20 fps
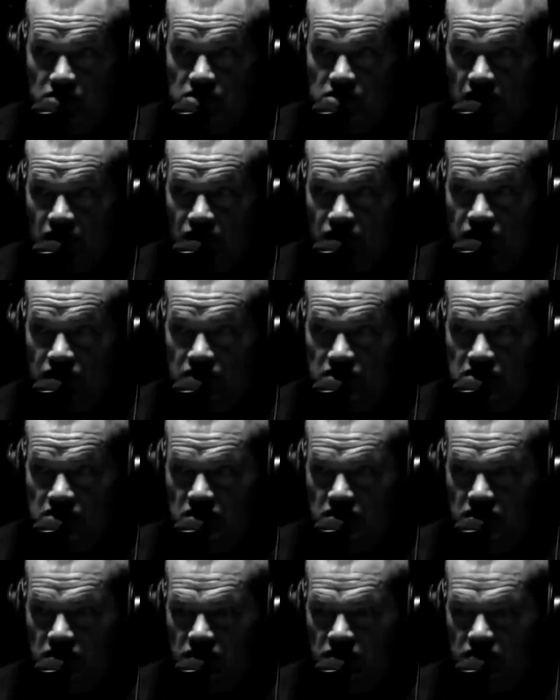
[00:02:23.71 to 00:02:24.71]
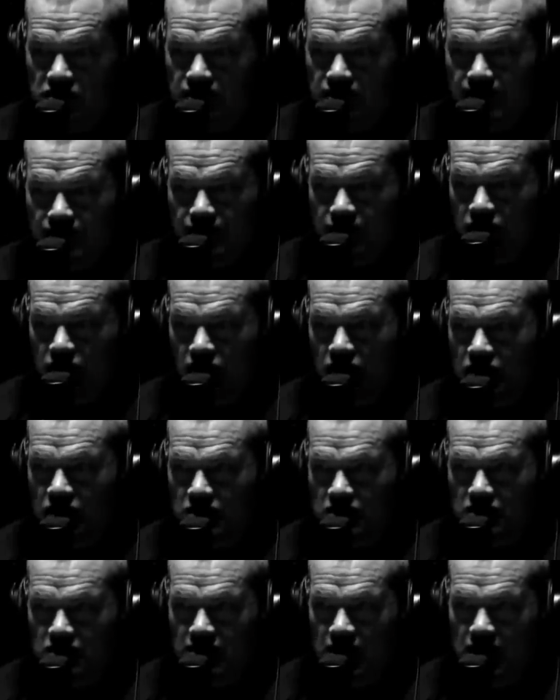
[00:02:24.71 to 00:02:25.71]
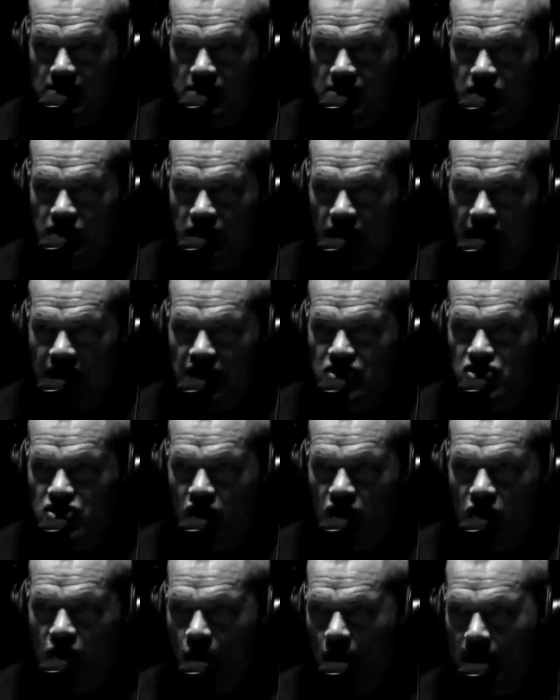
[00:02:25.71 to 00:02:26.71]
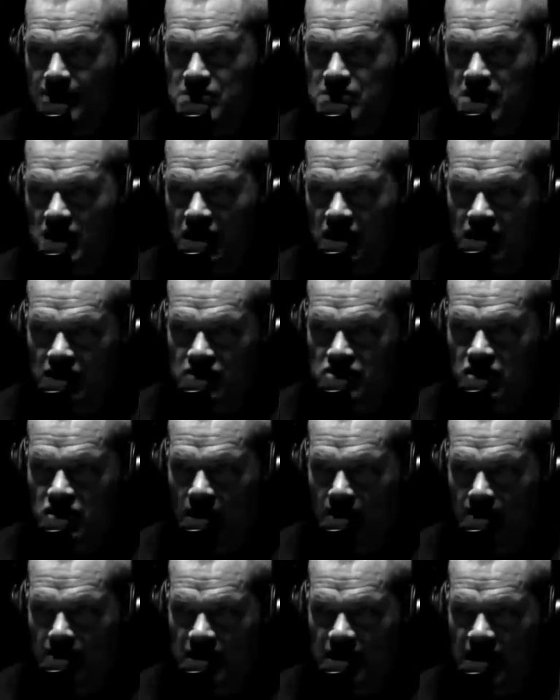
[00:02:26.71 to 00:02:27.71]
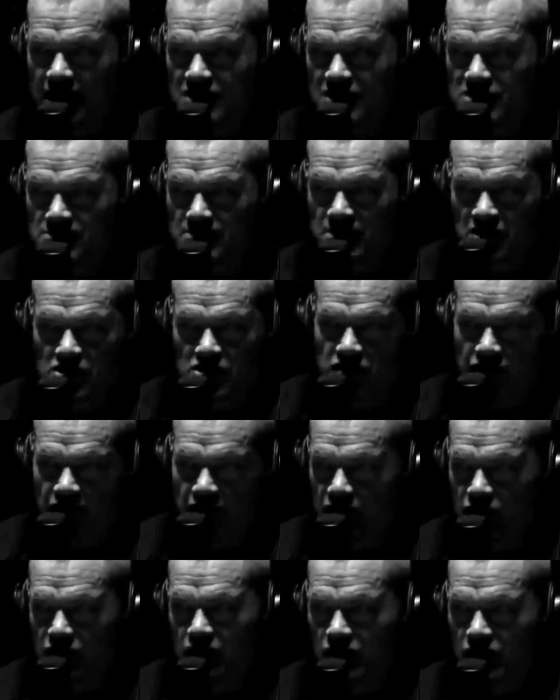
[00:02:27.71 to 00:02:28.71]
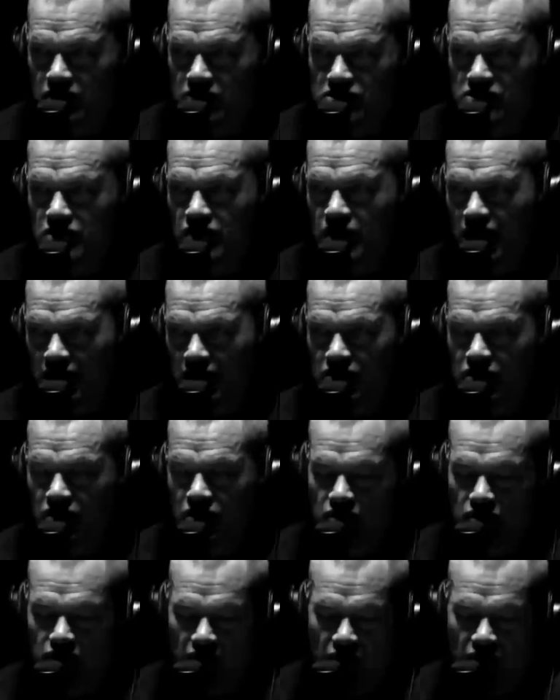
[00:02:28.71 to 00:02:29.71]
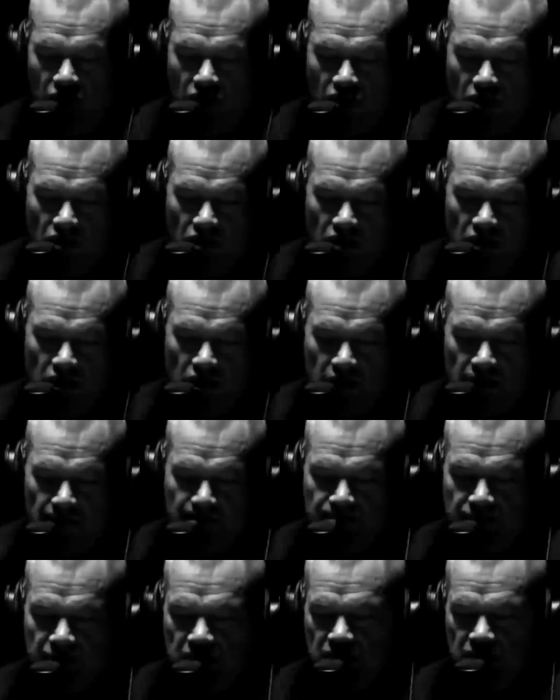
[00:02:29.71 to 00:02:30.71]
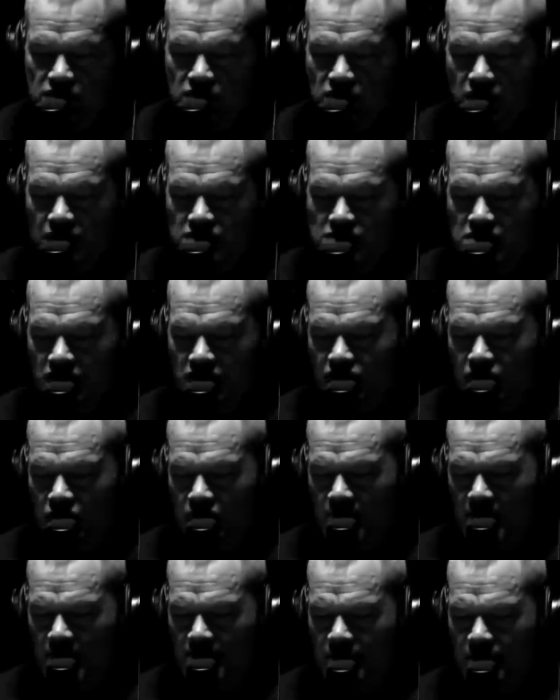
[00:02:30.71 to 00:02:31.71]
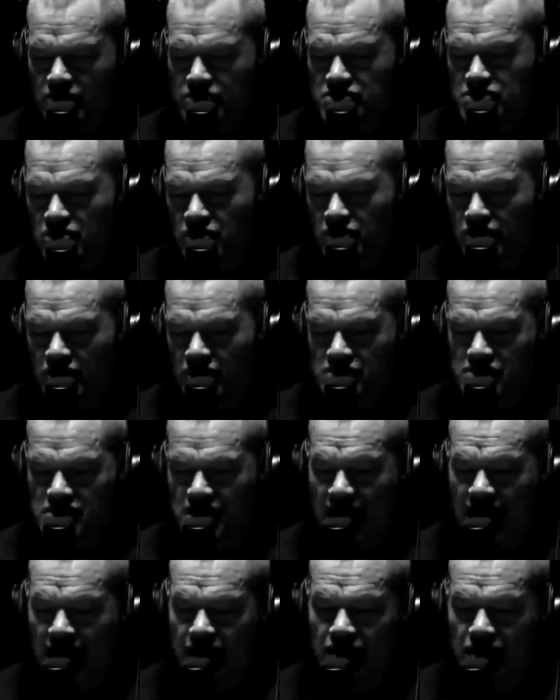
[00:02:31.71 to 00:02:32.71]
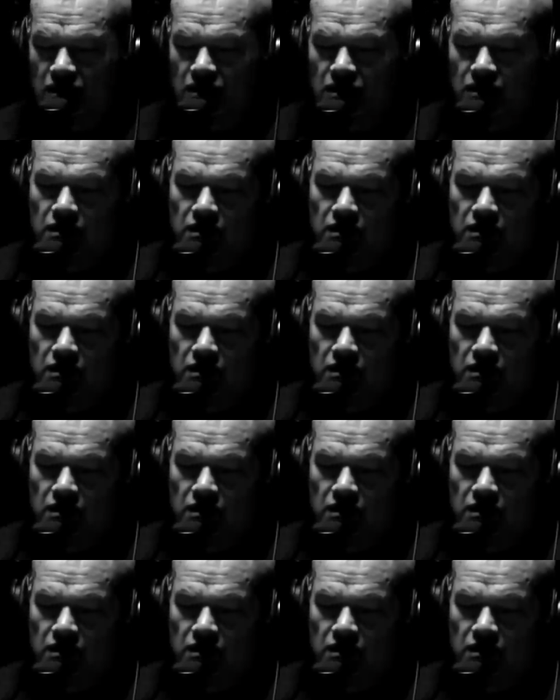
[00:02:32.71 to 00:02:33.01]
yourself with this, you look at the maybe the HR website at your company has a picture of everyone, so you mm -hmm. kind of know who they are. Gives you less stuff to remember. So there's that.